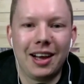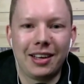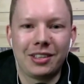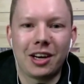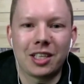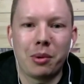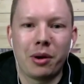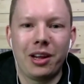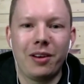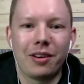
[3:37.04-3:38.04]
talked
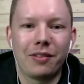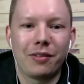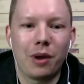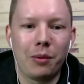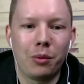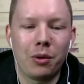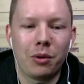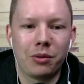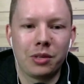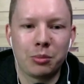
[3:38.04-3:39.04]
about here and of course and we'll go
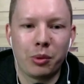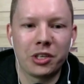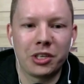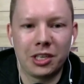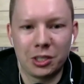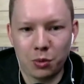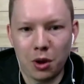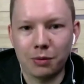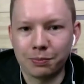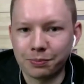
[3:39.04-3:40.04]
through the spreadsheet as
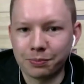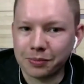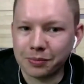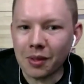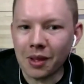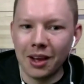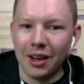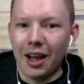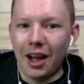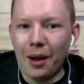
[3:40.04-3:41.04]
well
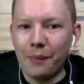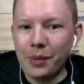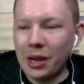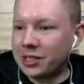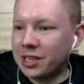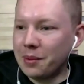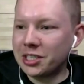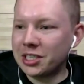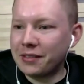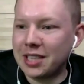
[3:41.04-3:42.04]
uh, now, Tim, I
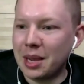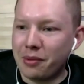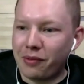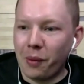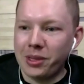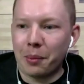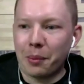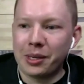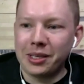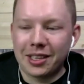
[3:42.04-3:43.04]
just have to say before we
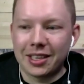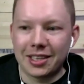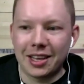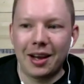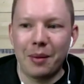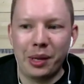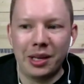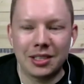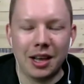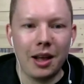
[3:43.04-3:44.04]
jump into this, uh,
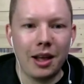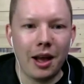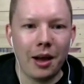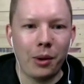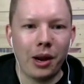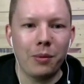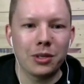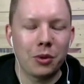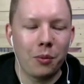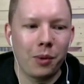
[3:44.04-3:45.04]
because I when I
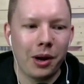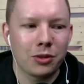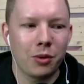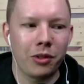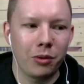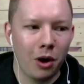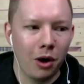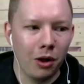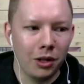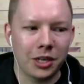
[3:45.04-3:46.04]
was when I was going through
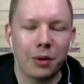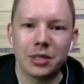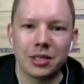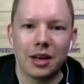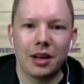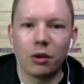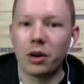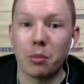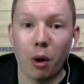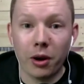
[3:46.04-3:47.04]
college, I was uh,
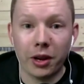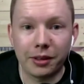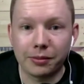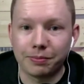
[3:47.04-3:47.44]
learning marketing,